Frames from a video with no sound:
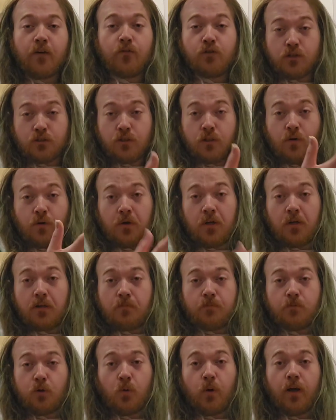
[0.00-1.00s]
of just doing
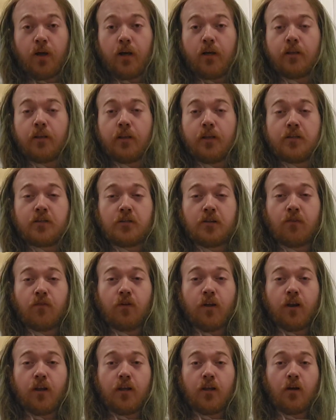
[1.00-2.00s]
a quick unlisted
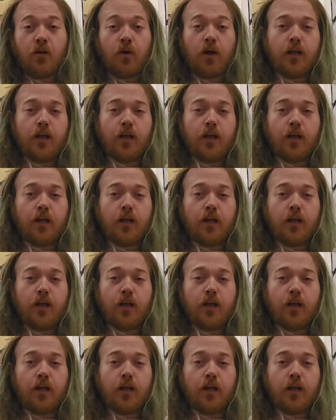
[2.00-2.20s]
video